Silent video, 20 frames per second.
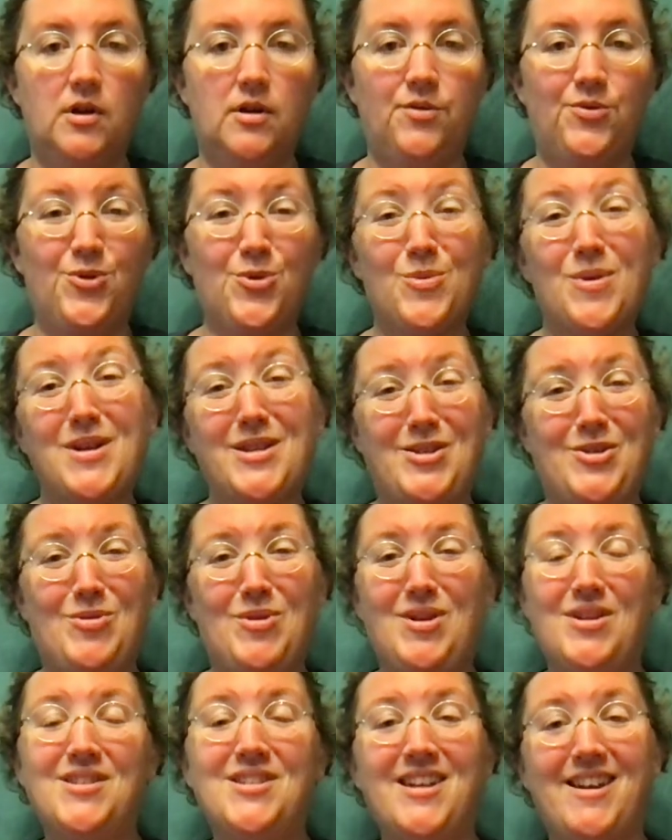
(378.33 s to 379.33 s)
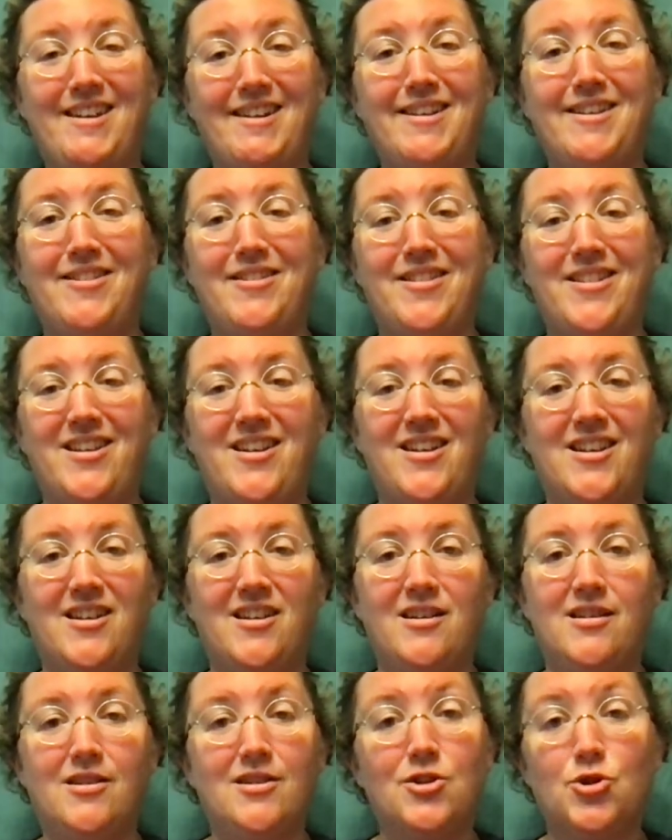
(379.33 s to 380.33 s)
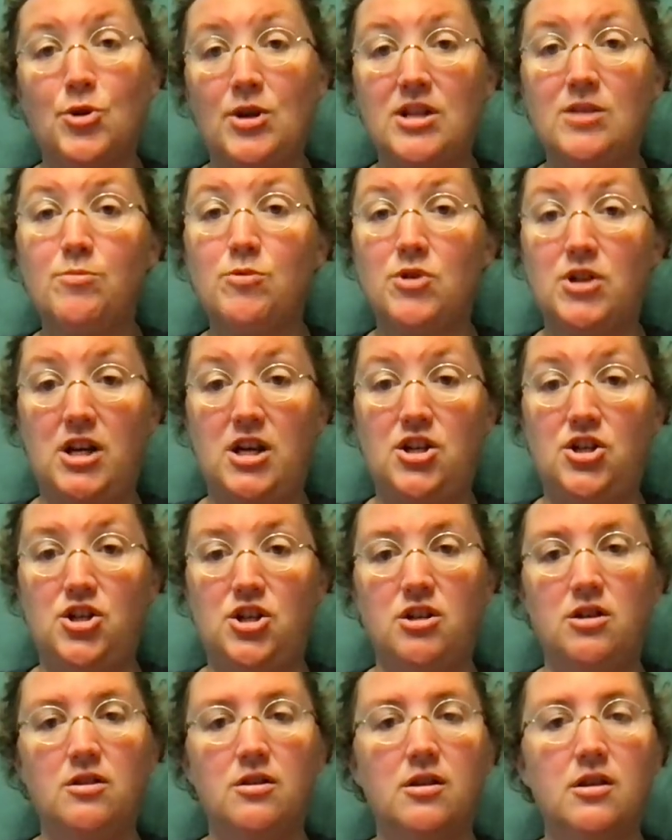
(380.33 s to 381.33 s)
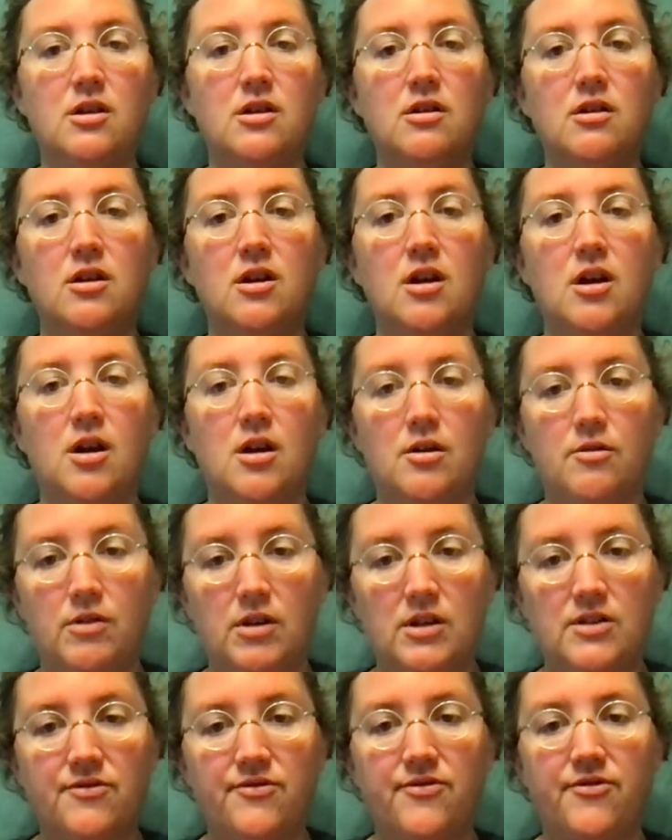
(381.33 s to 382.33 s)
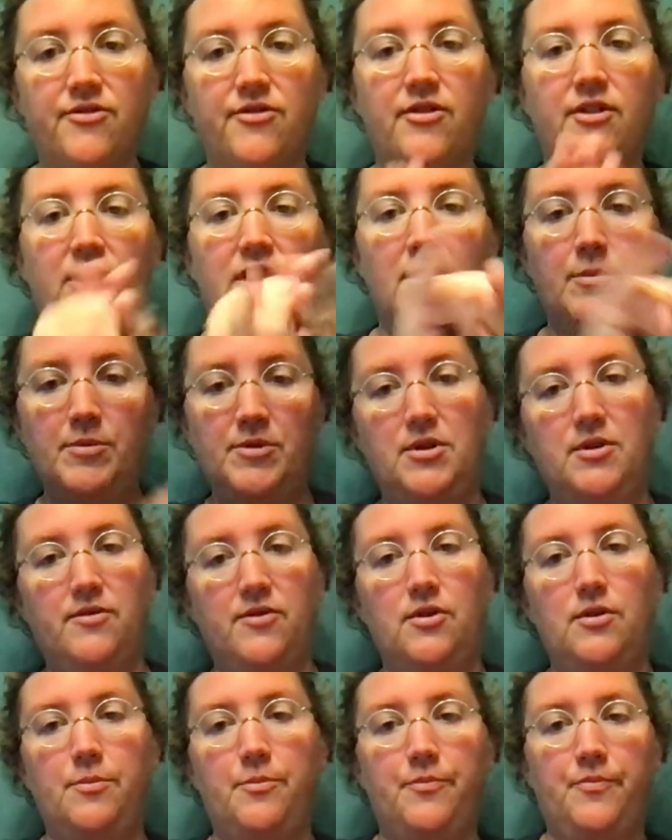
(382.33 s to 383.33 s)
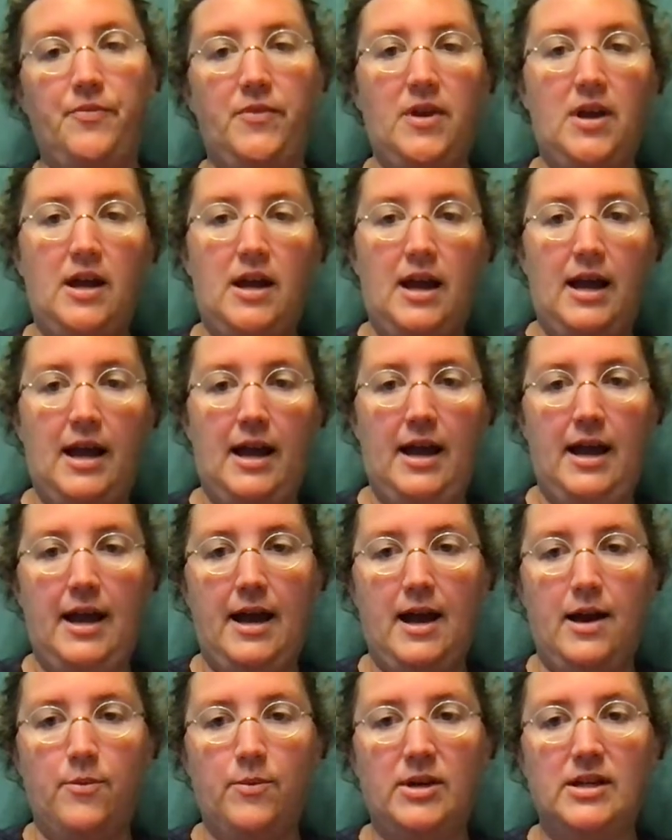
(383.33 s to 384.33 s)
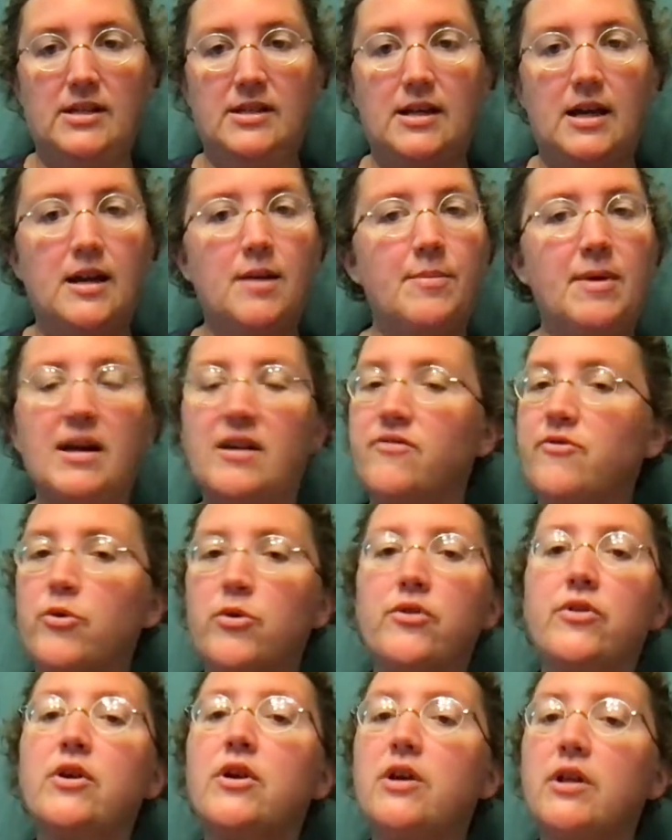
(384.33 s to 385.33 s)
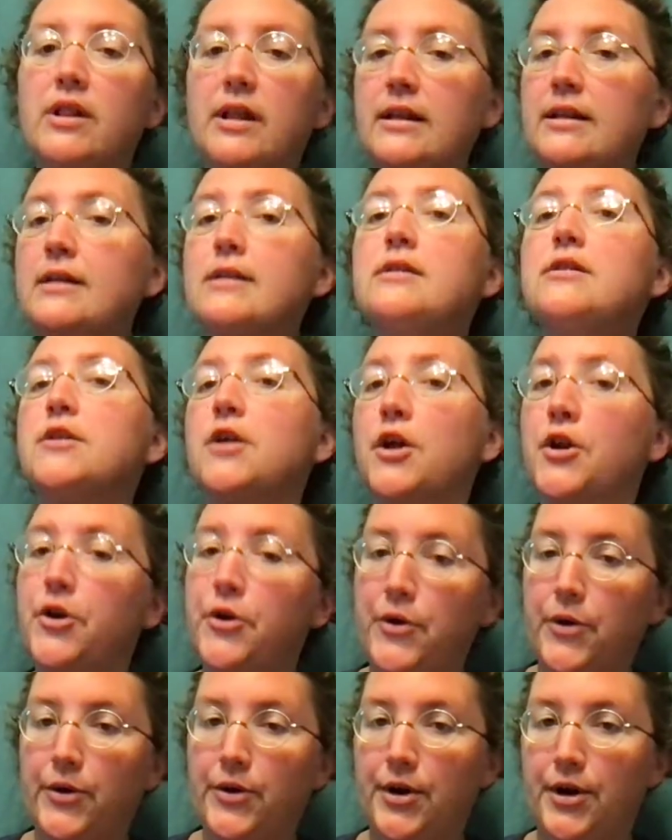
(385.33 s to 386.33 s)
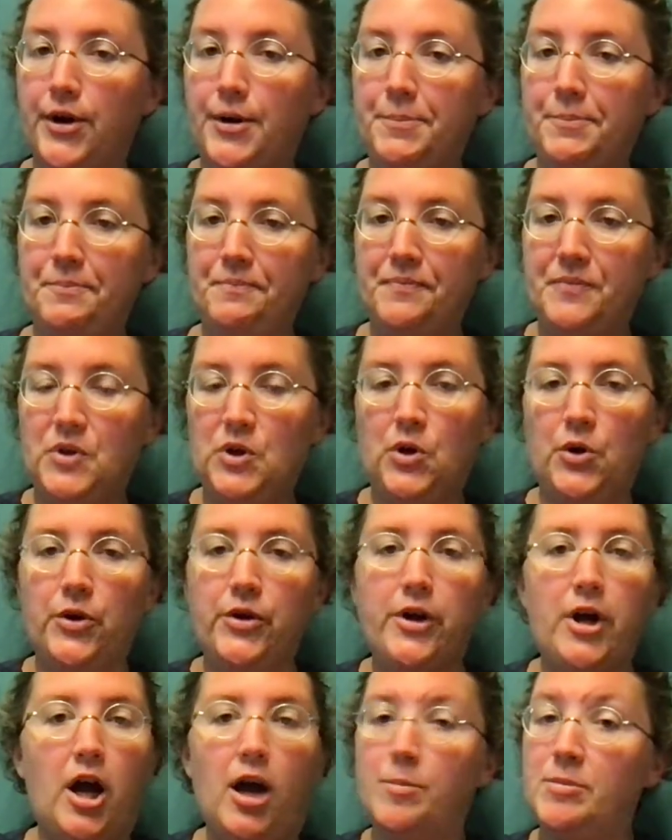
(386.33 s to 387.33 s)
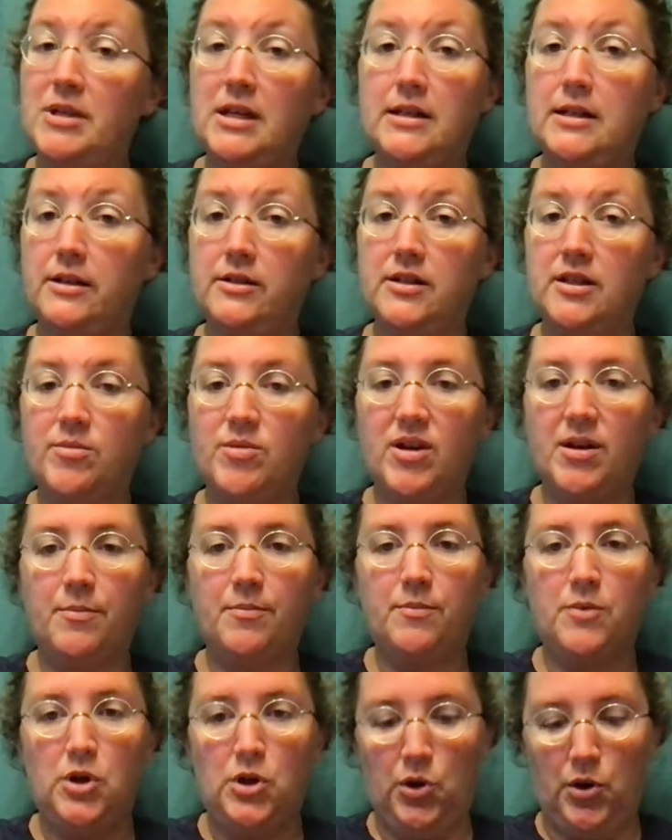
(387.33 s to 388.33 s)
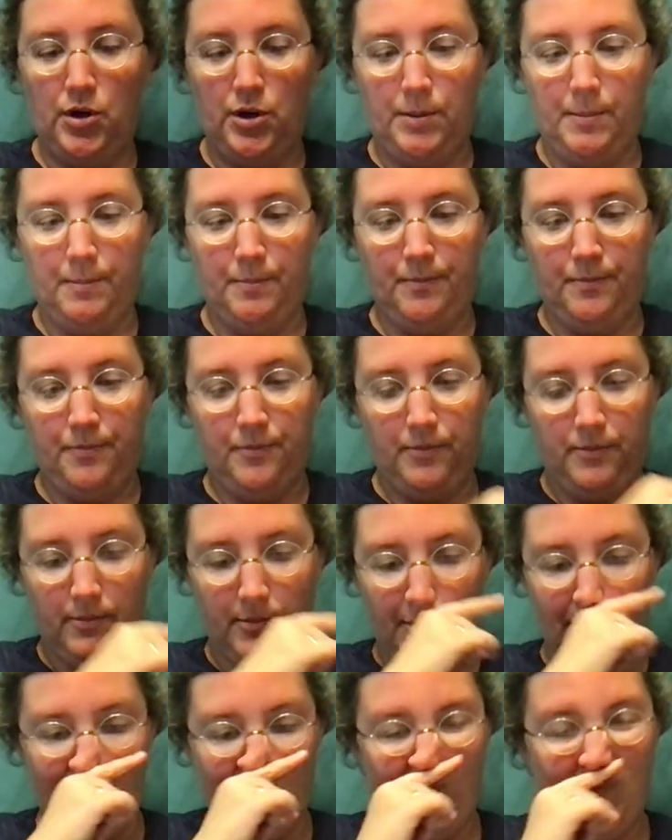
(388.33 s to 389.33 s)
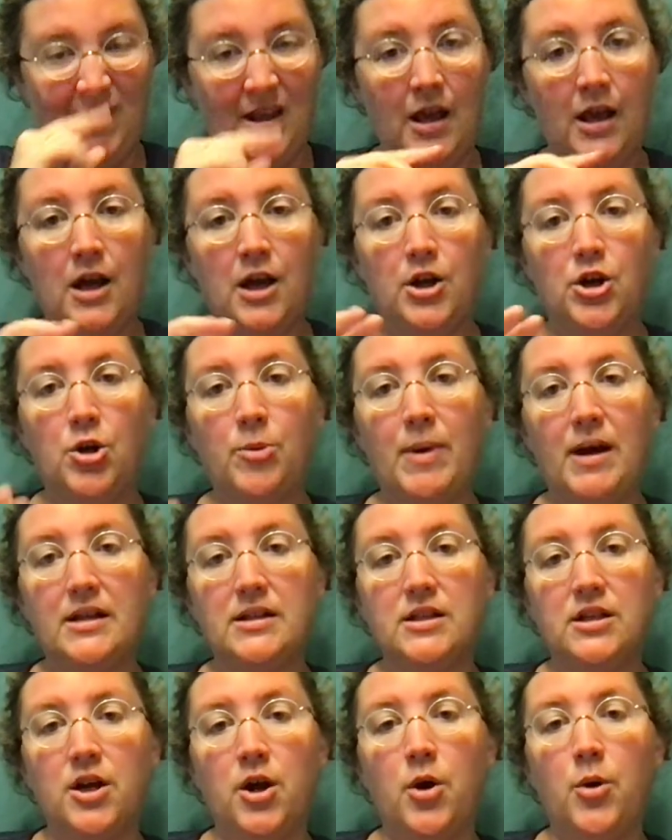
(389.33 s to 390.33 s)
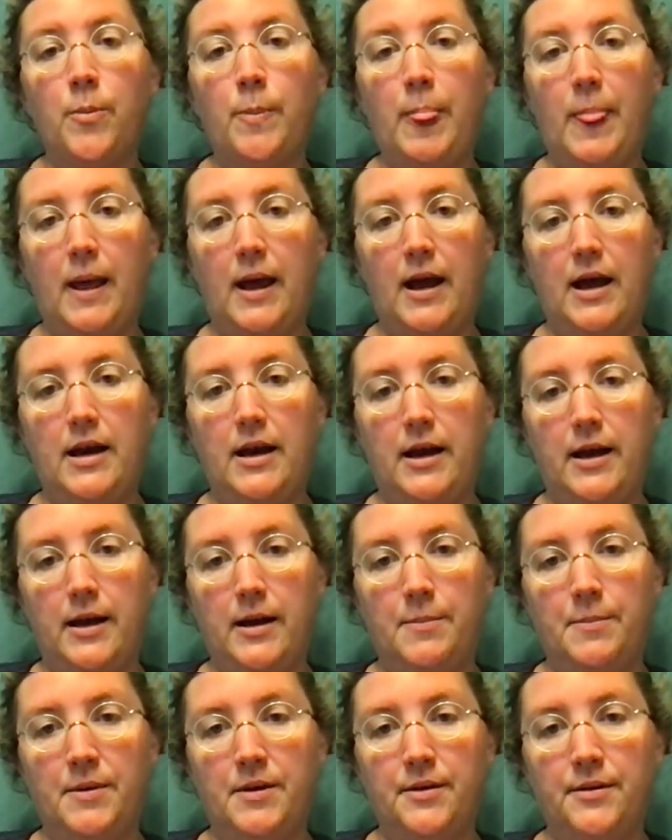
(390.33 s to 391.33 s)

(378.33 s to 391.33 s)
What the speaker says: the restaurant, and the transportation gets flipped over, and we sign it back and forth like this. New York. New York, upside down Subway. New York. New Mexico, N-M.